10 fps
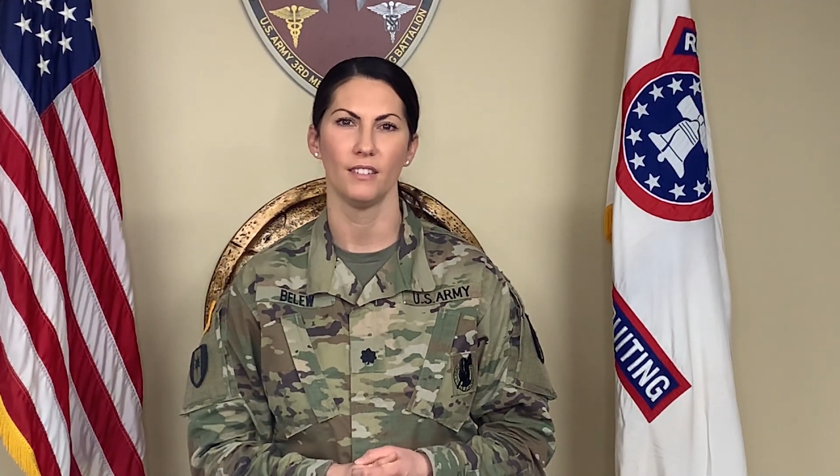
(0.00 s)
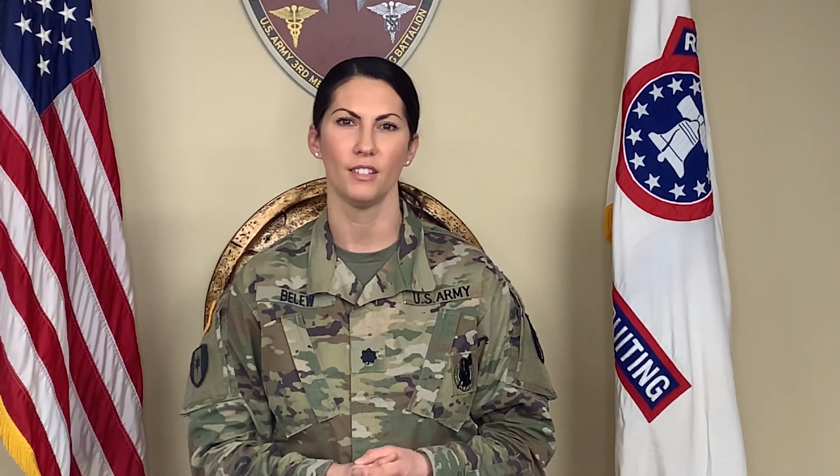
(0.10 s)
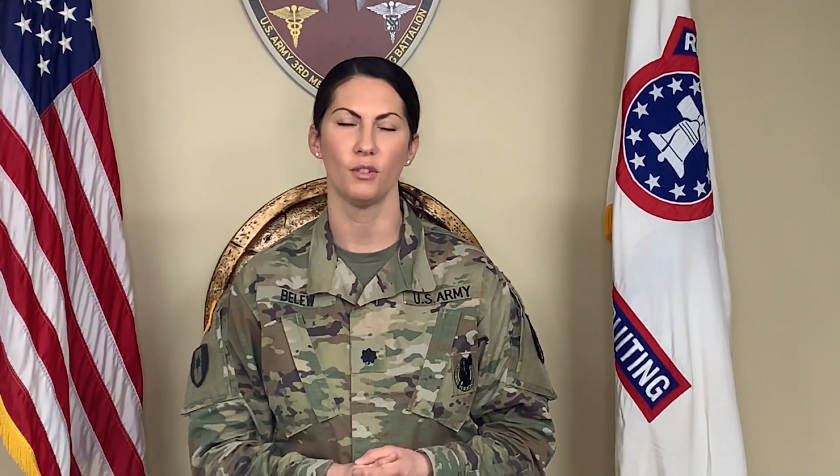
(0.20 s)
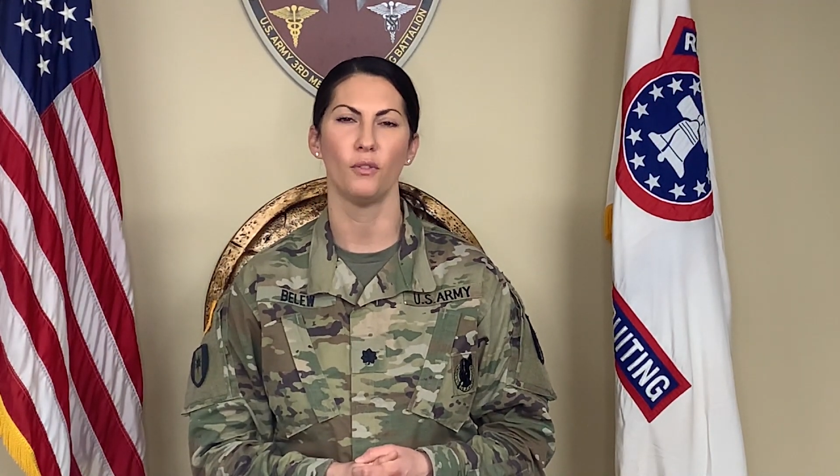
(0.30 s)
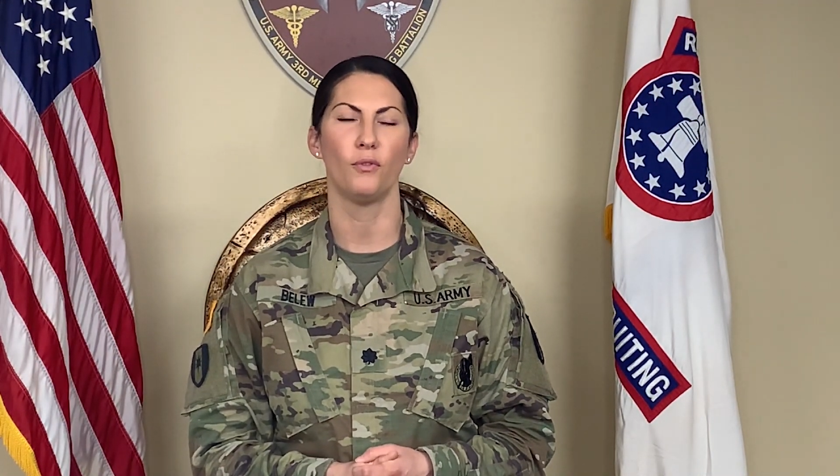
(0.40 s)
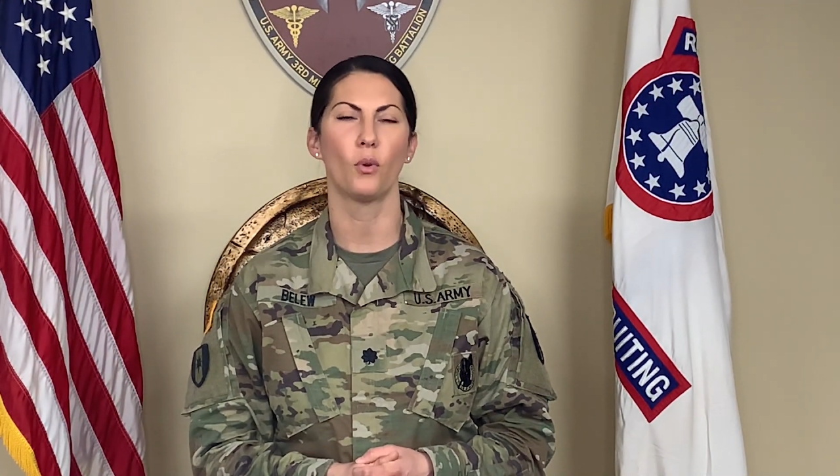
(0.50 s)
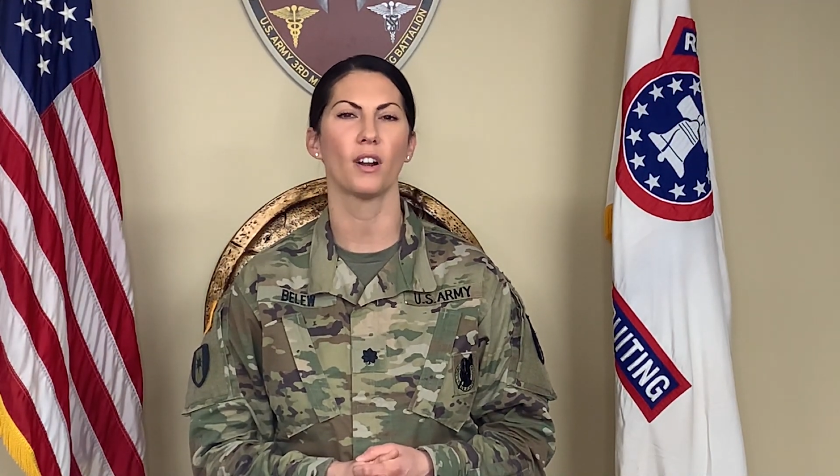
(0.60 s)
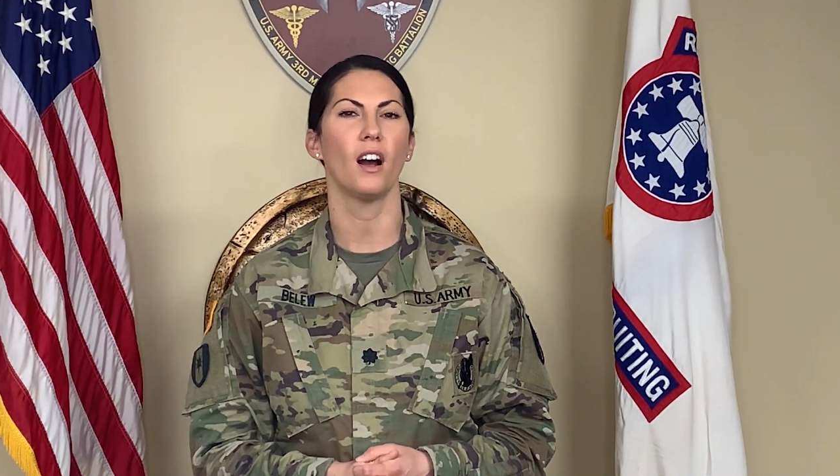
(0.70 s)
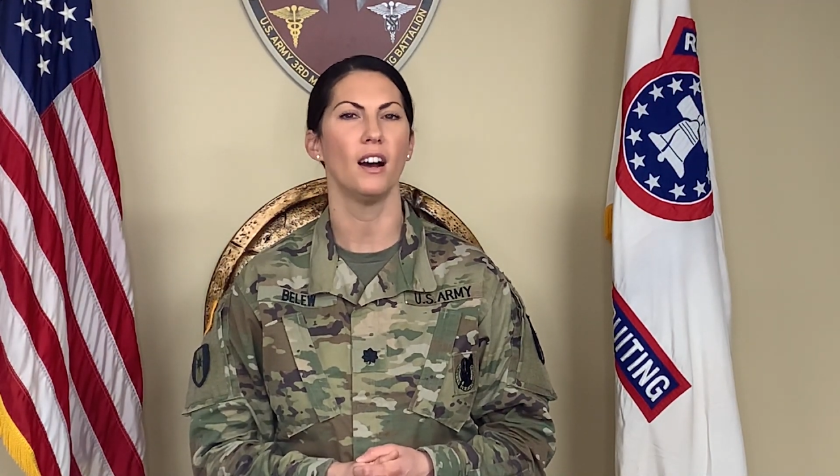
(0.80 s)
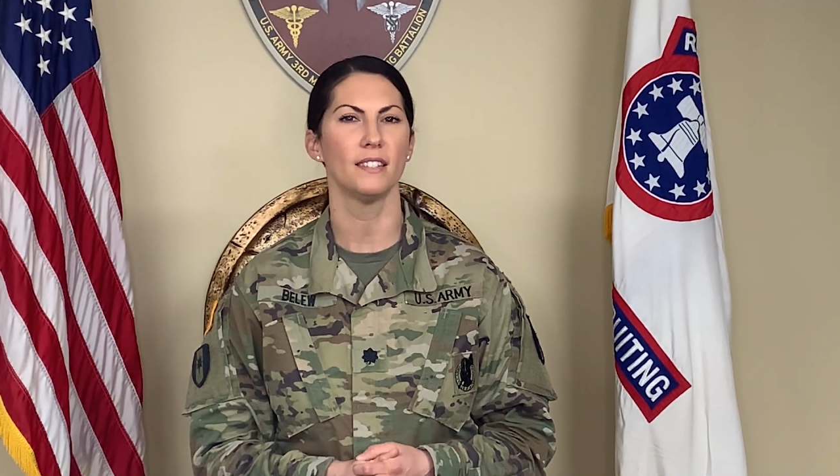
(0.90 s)
to
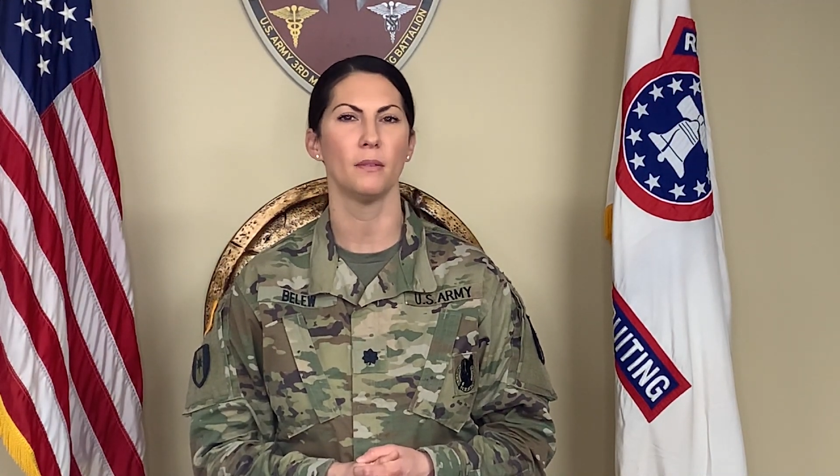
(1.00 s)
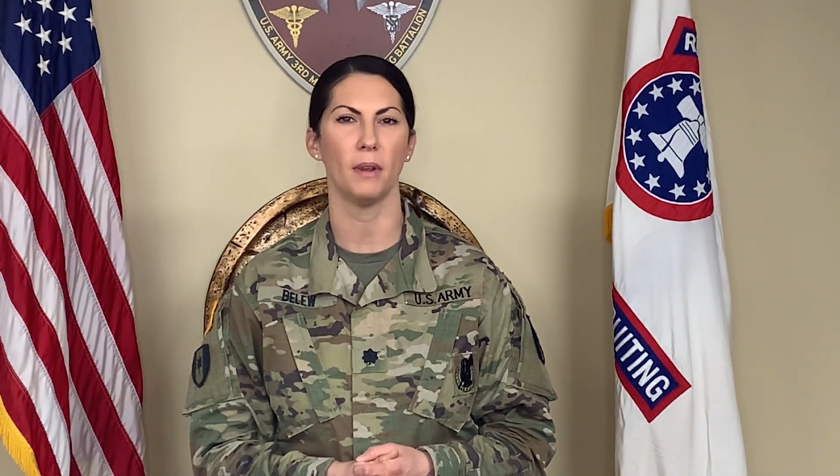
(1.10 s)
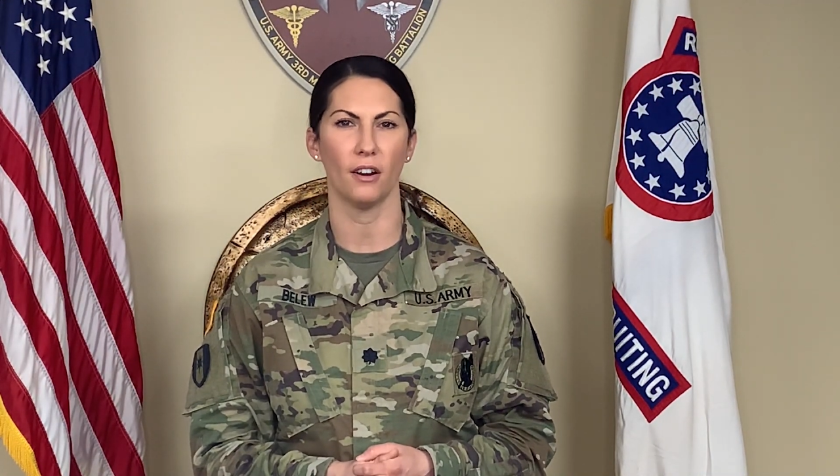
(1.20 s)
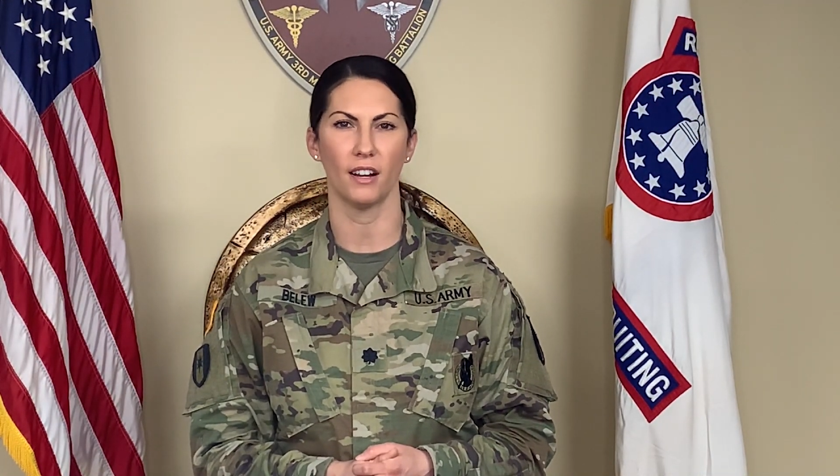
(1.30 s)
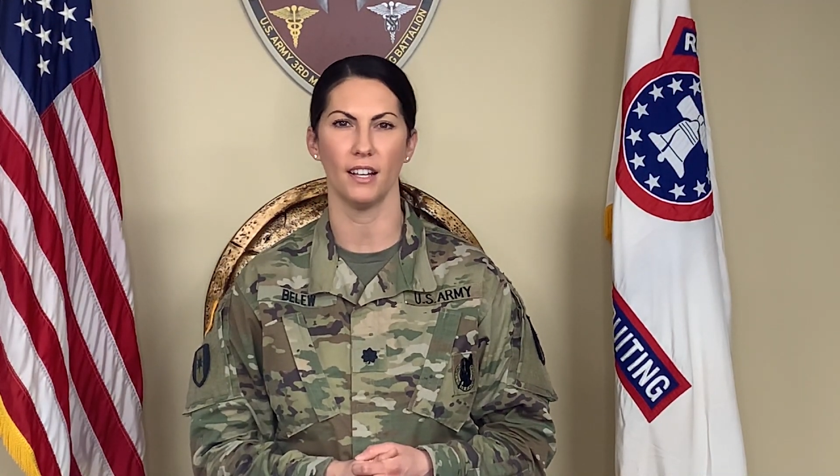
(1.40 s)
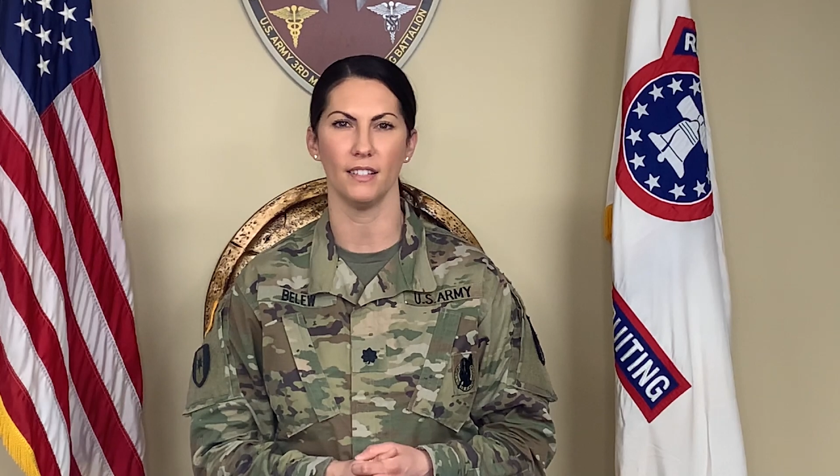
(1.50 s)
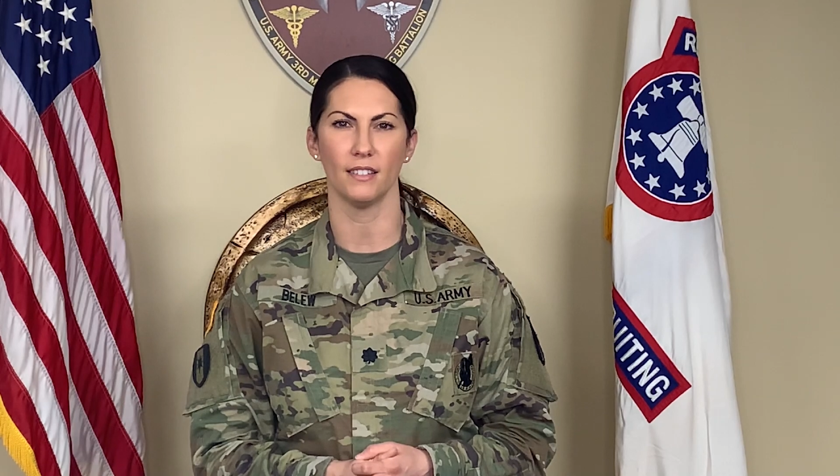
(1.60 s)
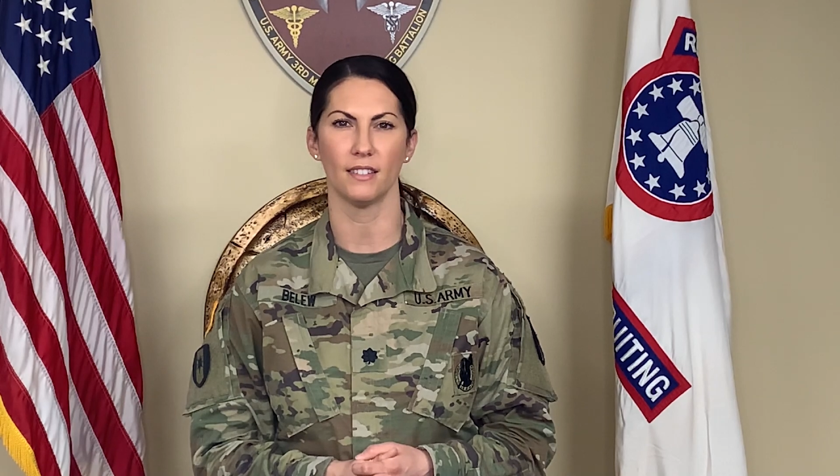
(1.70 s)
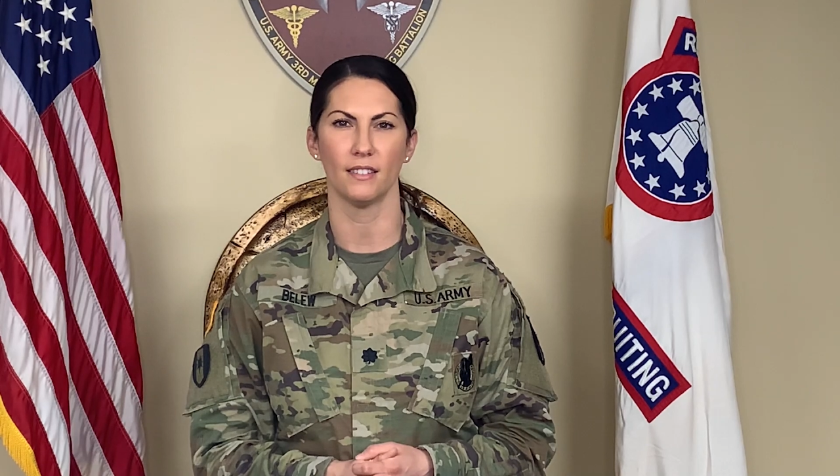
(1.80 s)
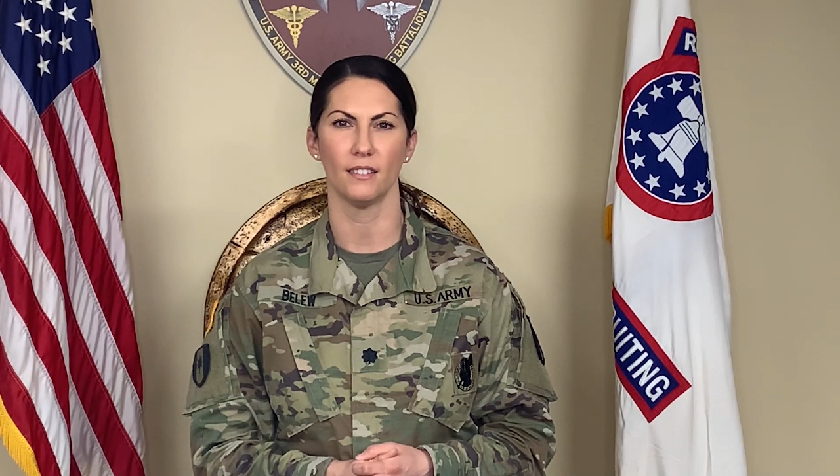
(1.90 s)
afford us
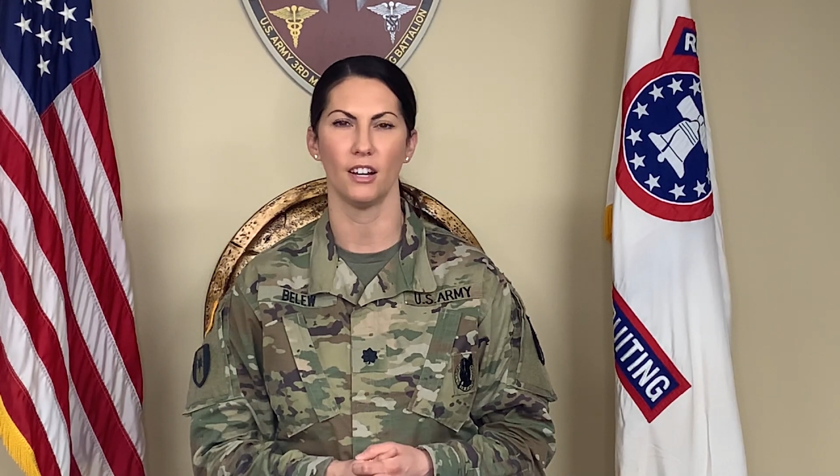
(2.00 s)
Americans